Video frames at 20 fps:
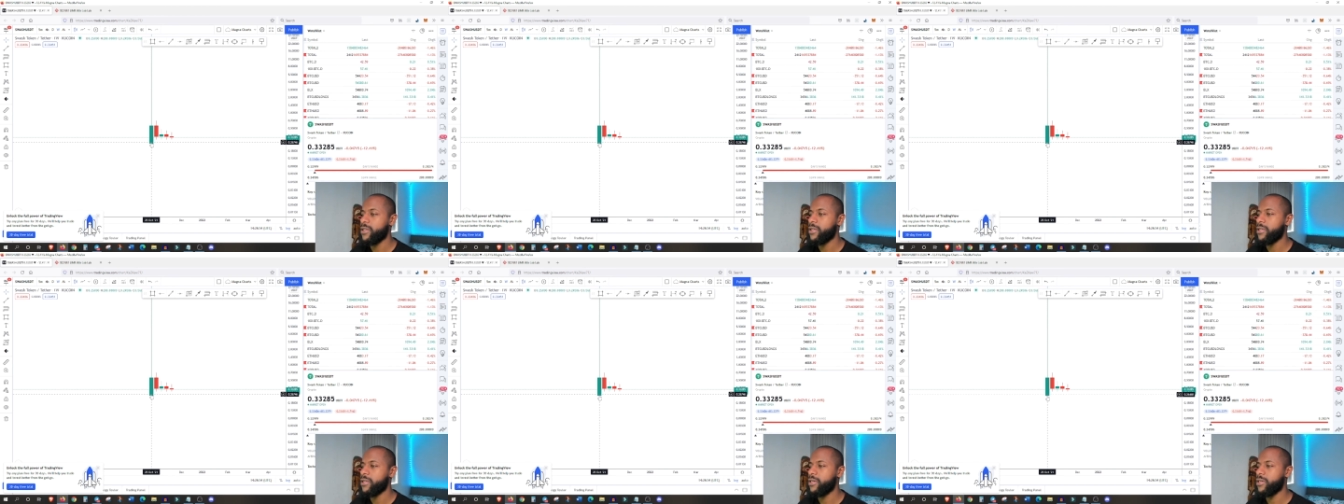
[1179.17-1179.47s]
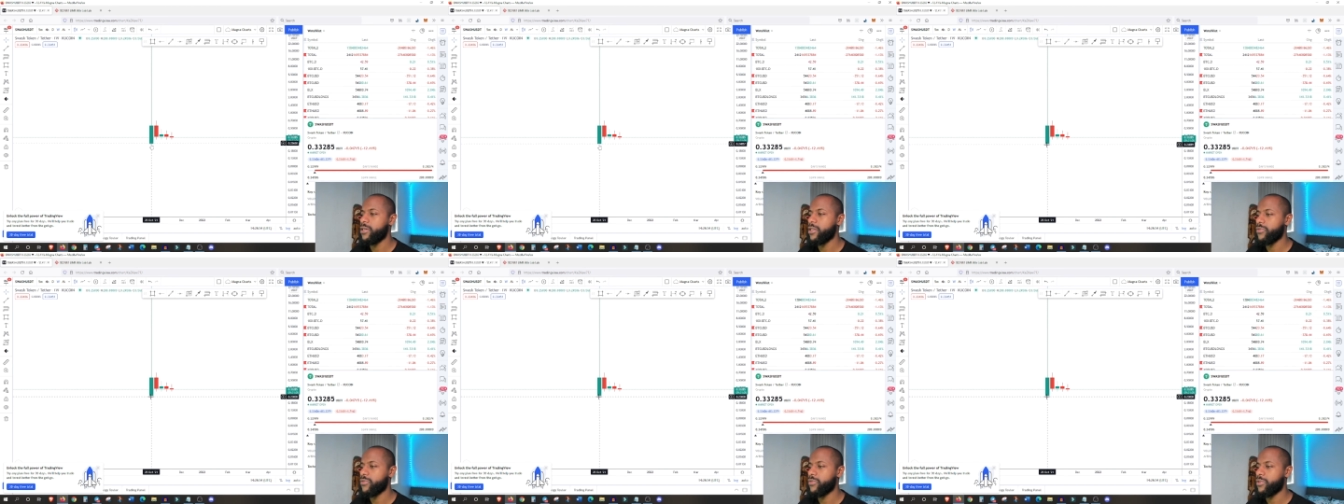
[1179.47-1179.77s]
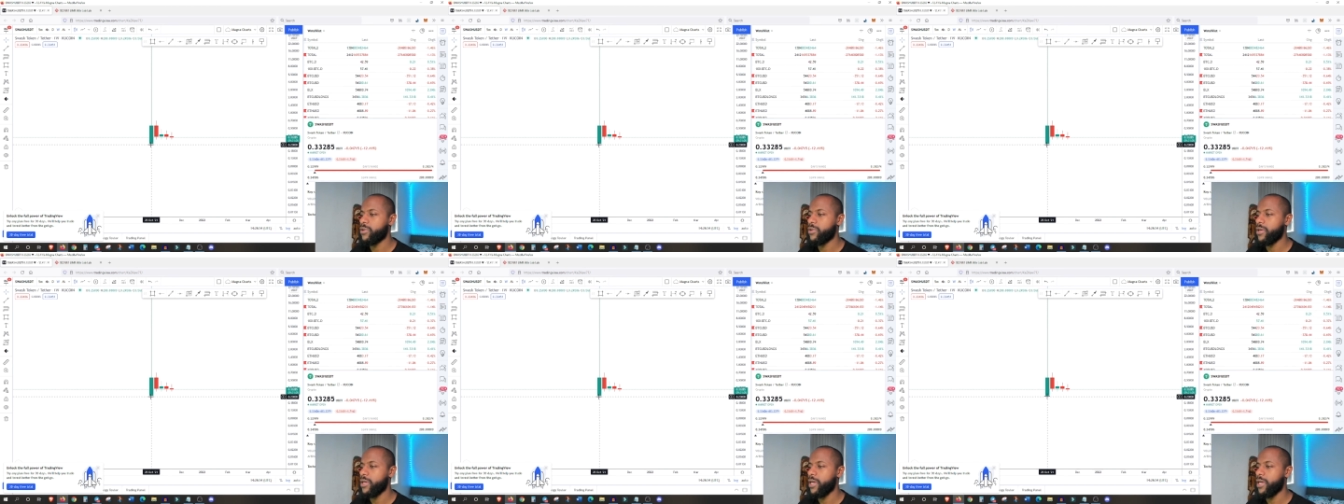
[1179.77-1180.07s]
You know, you've
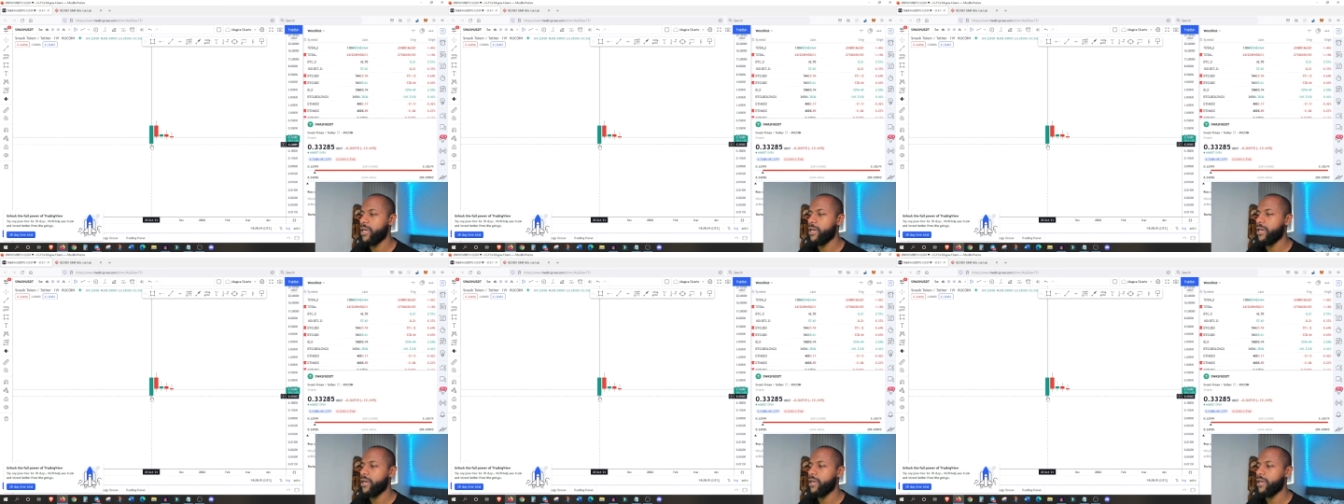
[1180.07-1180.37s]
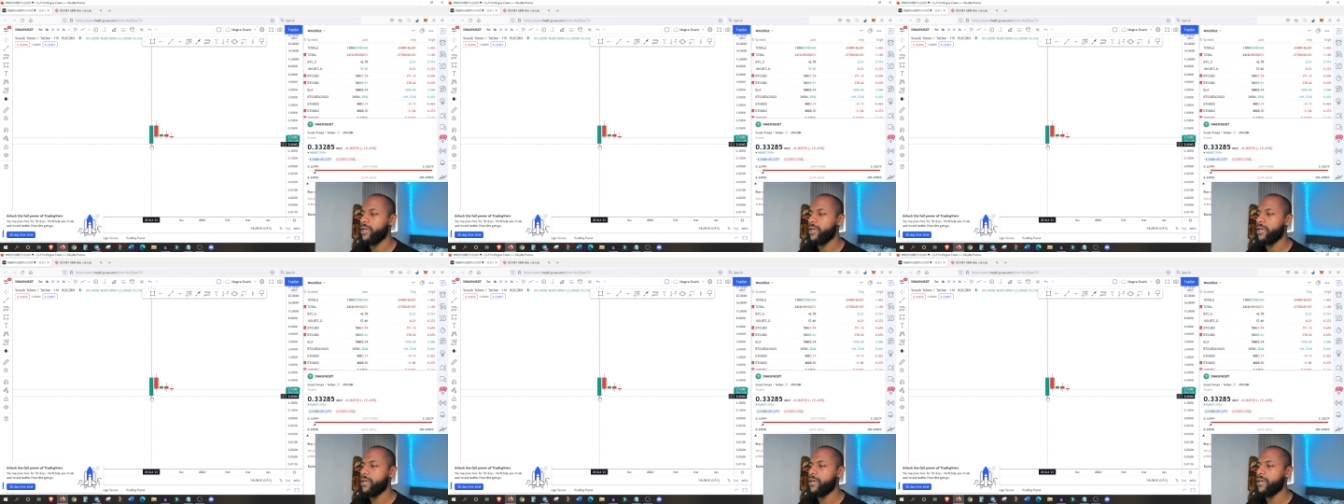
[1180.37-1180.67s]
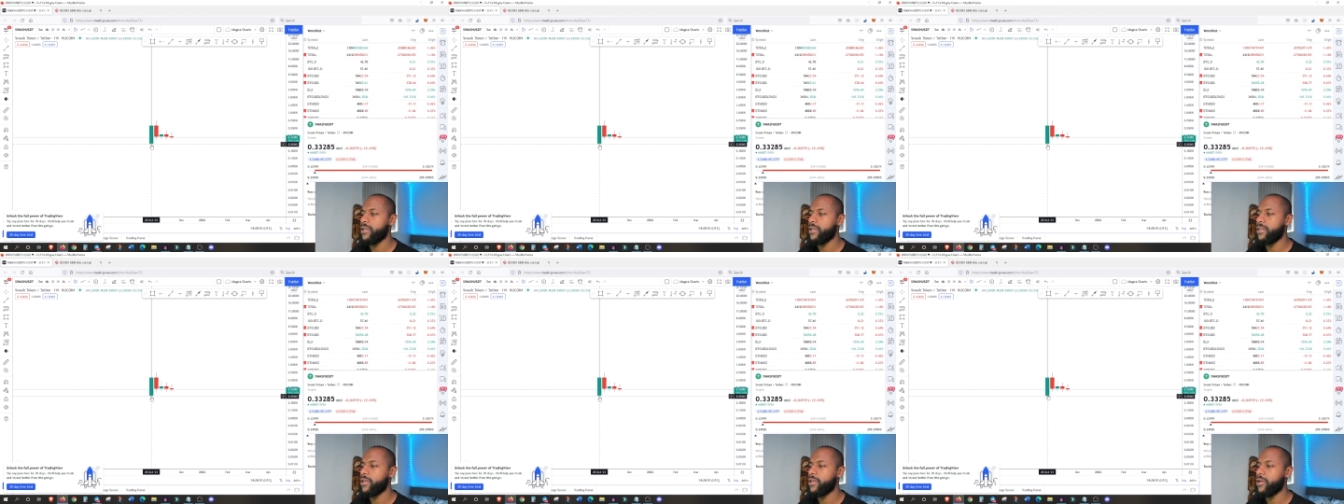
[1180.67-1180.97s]
got the
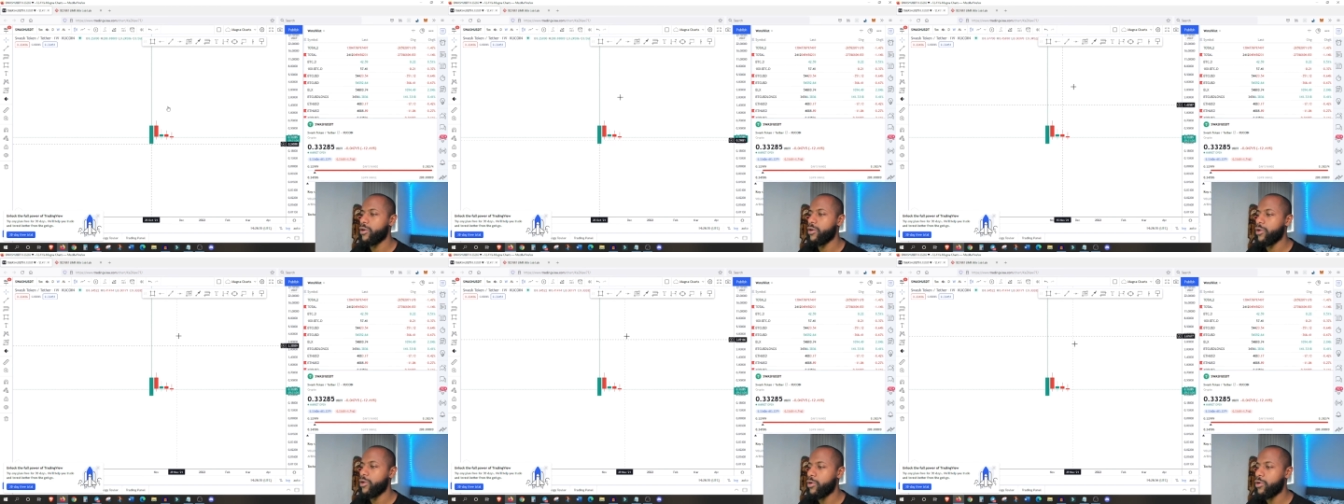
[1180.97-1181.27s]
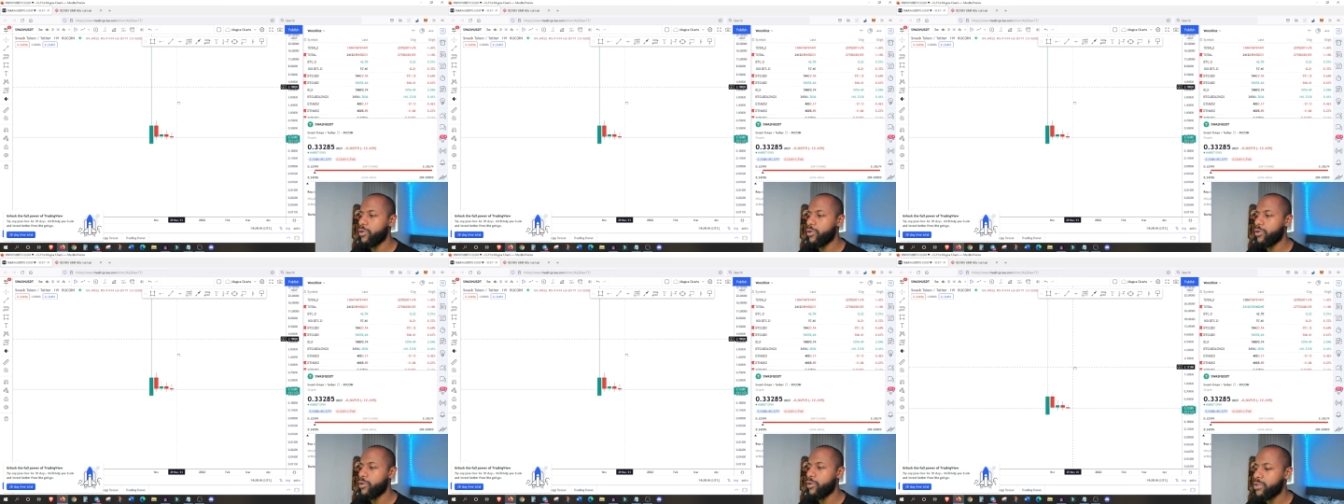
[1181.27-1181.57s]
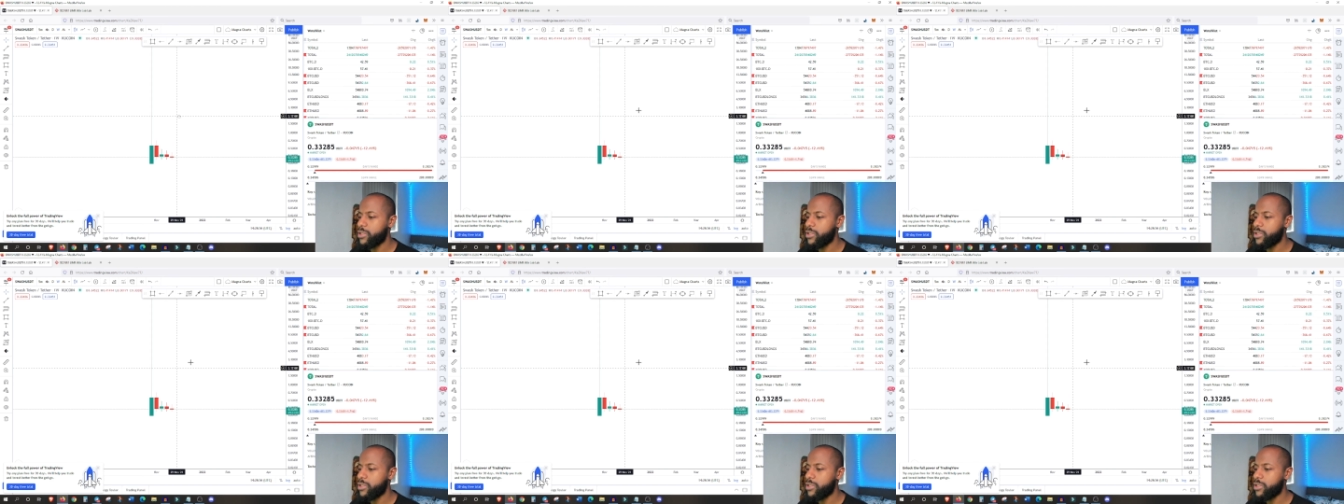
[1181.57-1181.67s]
launch,